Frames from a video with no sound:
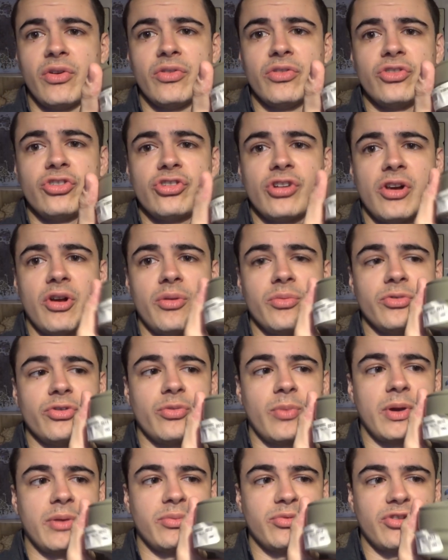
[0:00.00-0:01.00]
on
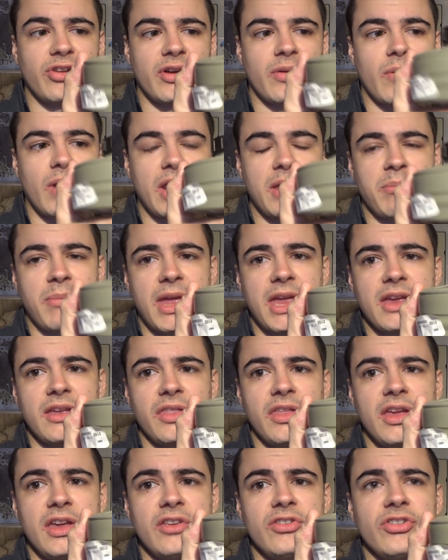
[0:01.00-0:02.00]
Shalon's website where they
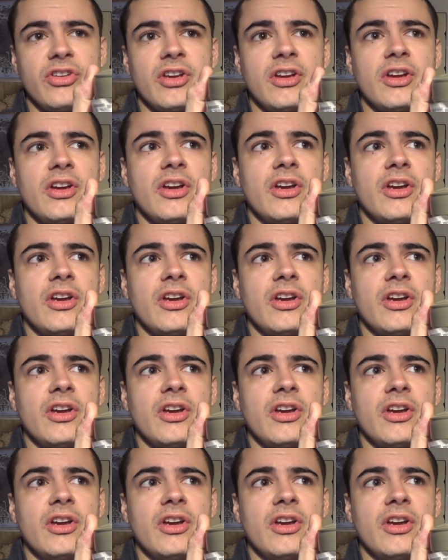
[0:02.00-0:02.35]
make these.